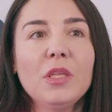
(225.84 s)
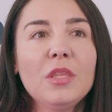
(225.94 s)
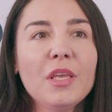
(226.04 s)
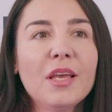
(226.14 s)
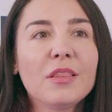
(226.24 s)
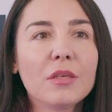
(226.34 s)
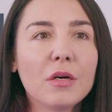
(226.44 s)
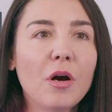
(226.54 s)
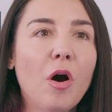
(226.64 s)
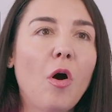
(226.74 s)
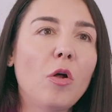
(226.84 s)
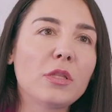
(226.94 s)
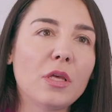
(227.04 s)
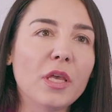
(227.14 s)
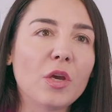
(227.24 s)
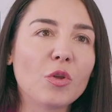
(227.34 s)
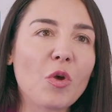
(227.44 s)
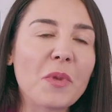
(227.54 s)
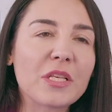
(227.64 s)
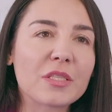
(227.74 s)
the end all the
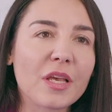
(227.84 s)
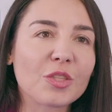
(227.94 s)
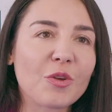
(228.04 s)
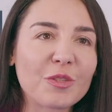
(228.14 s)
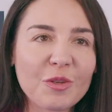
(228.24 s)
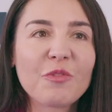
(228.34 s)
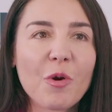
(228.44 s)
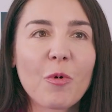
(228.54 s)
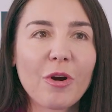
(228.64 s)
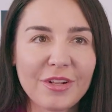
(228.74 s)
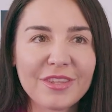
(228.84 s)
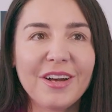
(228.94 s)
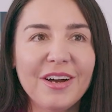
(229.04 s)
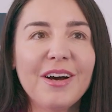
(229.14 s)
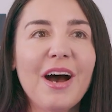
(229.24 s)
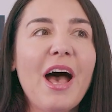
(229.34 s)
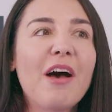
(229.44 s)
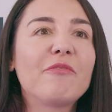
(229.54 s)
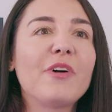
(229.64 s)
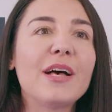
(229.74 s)
economic sectors of the world
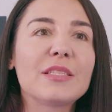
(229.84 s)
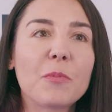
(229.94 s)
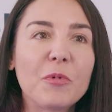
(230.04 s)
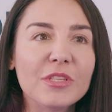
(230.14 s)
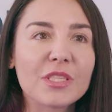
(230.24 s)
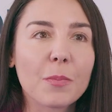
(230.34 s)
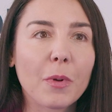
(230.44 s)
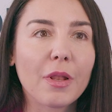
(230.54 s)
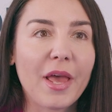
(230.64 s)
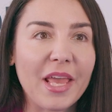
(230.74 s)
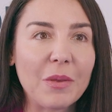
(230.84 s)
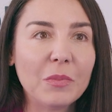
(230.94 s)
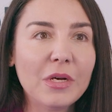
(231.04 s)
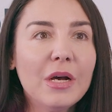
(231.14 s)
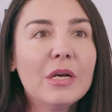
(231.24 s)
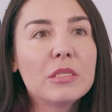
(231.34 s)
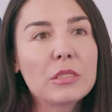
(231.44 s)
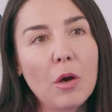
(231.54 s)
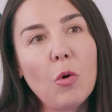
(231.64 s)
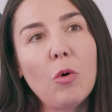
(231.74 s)
have as a principal aim.
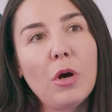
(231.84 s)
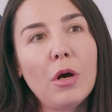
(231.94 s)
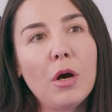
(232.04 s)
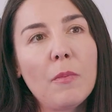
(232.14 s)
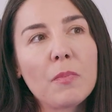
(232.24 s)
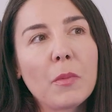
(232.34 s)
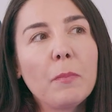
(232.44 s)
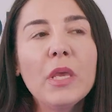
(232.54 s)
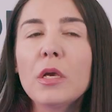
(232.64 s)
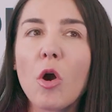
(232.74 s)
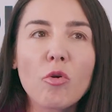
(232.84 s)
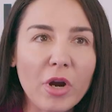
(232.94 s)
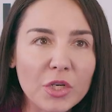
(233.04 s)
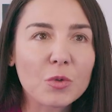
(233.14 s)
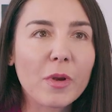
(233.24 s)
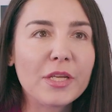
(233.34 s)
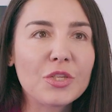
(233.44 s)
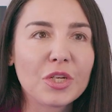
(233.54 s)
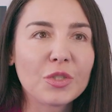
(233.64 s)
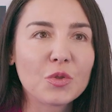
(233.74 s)
So big
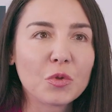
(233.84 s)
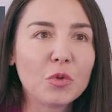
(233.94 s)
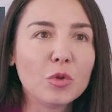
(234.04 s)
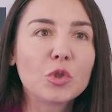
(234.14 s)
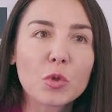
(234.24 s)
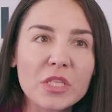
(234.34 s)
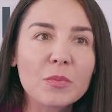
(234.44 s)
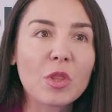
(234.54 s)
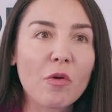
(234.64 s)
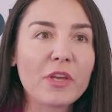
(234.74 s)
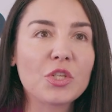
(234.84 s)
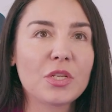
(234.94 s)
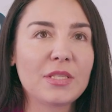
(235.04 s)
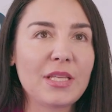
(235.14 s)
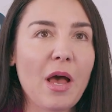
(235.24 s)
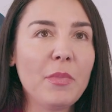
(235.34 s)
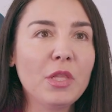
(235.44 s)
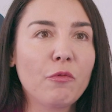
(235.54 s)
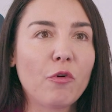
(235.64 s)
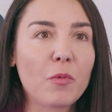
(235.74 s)
congratulations to Tourism Innovation
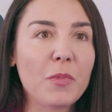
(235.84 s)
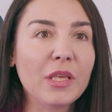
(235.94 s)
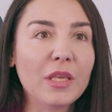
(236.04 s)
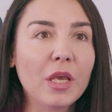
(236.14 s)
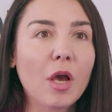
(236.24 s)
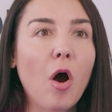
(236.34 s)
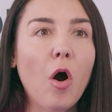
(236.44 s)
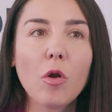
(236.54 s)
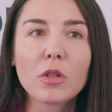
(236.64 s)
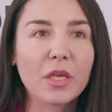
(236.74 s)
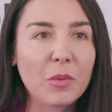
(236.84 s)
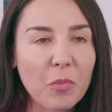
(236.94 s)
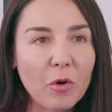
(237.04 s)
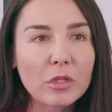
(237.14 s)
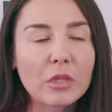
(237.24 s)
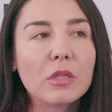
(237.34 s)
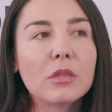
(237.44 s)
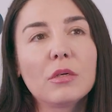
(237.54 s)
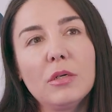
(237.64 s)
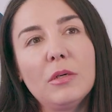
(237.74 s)
Summit for bringing all the
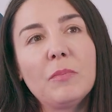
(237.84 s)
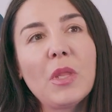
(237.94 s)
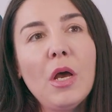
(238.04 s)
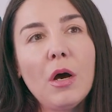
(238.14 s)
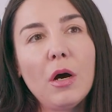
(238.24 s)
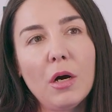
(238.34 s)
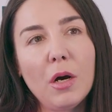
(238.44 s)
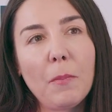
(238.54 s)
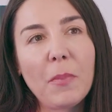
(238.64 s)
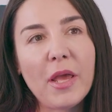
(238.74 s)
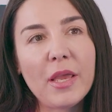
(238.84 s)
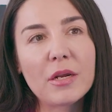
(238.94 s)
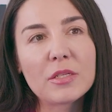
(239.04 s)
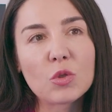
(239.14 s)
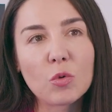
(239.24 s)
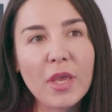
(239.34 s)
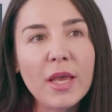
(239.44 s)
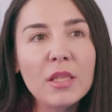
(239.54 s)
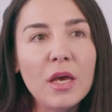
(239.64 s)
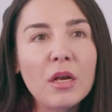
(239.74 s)
important players
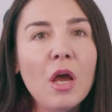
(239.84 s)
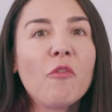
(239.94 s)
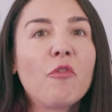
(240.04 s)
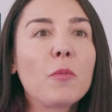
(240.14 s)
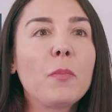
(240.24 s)
together, for